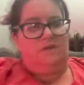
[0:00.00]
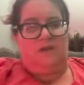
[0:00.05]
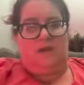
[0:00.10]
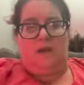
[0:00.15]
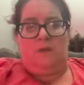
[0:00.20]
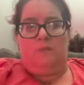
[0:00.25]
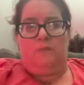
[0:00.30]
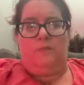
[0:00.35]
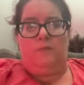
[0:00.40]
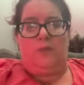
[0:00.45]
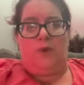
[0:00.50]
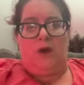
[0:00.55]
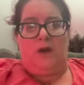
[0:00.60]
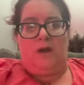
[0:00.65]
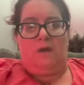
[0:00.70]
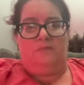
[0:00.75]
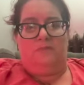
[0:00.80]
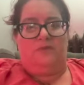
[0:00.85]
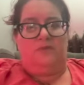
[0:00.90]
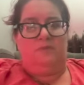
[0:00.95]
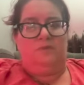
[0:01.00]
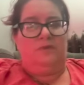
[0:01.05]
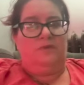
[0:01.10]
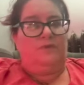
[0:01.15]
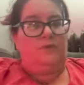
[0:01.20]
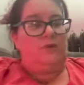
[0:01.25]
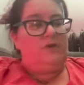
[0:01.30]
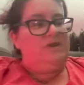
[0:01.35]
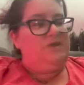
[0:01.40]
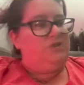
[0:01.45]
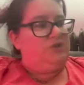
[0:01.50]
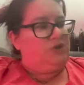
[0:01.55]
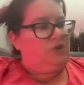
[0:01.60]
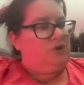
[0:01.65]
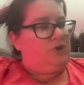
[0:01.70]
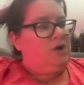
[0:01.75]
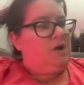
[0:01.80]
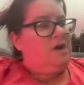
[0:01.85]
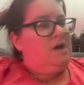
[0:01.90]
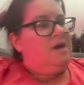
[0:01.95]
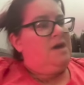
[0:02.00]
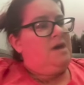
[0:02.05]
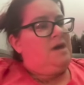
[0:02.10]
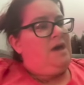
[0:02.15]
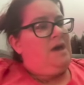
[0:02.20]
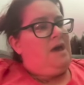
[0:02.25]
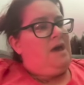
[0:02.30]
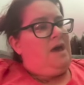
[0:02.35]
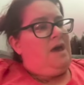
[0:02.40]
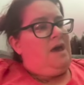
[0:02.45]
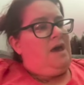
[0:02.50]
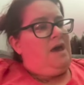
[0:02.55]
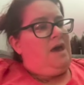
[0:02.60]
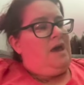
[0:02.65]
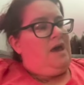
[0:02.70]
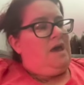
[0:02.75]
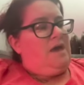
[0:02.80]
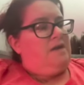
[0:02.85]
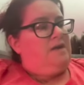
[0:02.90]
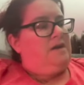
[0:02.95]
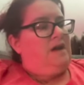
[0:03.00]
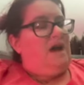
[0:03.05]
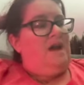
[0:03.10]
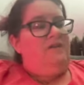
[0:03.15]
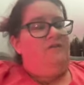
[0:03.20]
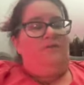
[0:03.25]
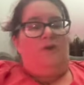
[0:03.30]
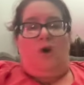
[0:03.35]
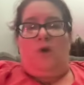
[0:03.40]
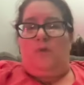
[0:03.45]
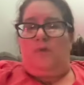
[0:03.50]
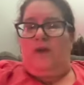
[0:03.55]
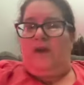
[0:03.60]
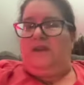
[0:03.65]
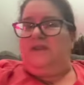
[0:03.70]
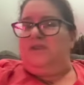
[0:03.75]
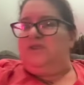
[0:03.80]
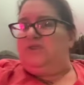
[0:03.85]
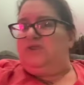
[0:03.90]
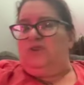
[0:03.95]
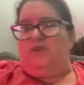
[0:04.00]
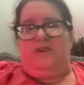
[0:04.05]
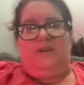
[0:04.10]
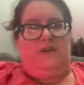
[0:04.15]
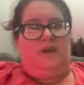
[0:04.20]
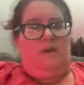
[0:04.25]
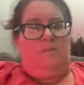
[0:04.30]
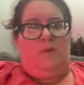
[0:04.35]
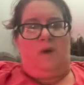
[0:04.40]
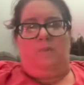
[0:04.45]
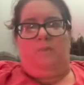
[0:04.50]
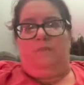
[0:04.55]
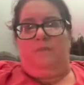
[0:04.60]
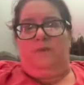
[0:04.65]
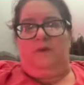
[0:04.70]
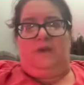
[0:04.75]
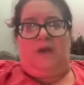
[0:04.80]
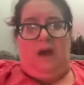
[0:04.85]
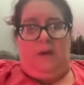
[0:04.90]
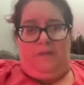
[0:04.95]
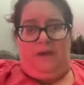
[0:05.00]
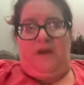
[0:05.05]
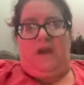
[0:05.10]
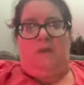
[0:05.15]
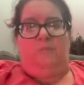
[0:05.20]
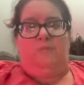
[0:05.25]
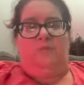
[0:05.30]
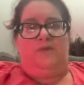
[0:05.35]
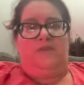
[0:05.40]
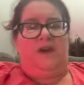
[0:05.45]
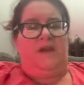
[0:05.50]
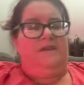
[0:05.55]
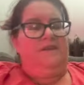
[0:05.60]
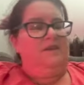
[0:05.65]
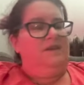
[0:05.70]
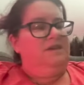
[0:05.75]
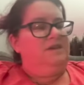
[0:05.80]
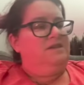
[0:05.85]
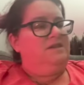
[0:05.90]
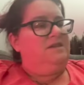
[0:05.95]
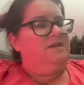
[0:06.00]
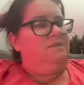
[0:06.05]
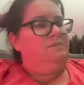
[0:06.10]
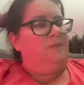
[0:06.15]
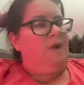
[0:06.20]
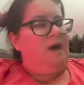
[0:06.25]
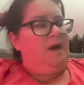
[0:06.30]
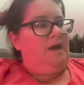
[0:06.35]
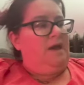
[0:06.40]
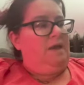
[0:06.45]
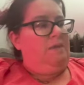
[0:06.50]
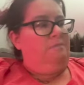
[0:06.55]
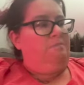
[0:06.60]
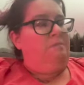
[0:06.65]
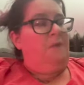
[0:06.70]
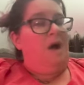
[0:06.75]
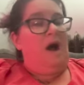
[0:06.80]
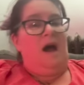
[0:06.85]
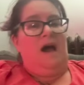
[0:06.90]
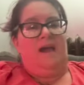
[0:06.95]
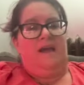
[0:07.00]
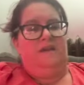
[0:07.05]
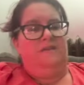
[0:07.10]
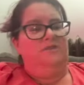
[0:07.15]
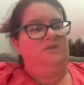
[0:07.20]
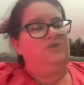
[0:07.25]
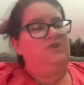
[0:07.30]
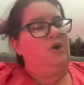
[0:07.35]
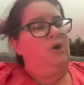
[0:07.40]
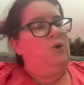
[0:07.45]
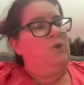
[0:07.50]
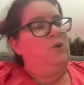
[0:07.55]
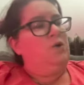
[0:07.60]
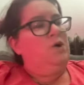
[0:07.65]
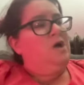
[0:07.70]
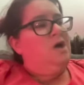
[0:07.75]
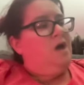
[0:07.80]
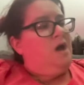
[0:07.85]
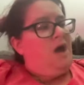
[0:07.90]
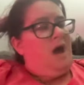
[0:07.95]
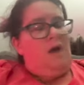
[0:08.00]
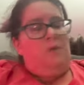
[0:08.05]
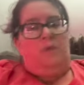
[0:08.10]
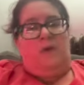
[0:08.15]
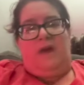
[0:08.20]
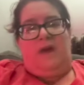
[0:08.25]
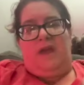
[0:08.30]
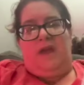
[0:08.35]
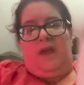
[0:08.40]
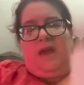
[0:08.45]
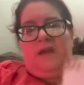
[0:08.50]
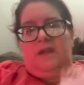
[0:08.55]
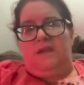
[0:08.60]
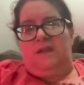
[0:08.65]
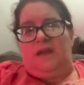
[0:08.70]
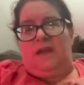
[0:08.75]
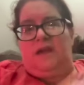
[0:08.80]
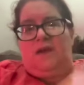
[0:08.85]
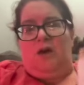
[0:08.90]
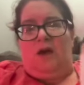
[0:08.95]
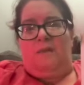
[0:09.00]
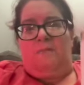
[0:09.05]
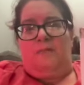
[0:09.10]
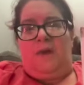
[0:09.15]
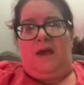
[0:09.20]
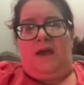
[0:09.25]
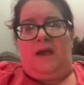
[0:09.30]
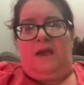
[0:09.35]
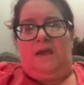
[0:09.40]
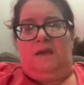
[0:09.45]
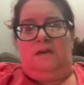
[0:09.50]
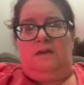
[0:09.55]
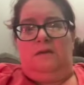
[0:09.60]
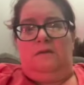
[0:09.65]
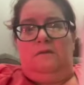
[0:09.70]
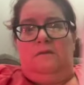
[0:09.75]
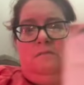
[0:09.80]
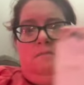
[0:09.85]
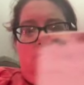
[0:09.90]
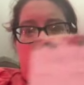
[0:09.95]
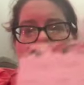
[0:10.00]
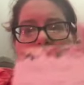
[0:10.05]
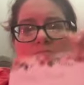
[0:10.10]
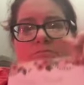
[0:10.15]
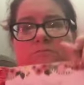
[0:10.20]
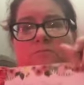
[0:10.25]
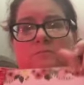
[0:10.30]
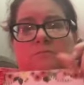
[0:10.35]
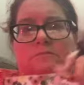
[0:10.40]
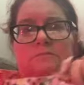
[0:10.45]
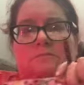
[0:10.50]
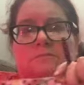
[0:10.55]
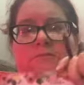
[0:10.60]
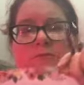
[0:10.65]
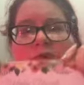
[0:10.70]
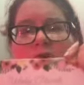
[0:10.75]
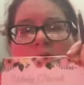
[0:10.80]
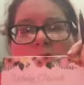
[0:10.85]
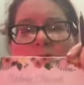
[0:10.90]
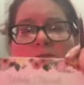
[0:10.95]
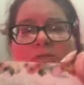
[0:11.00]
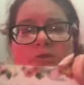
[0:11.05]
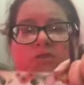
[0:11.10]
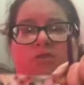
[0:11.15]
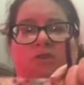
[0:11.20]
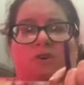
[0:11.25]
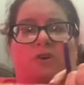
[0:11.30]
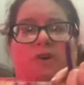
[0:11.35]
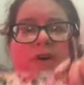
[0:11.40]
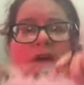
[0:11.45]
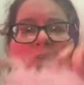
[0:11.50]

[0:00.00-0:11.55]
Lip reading: that I brought up from the freezer, and I've already started coming up with ideas in my mind. So I went ahead and I got my, oh, sorry,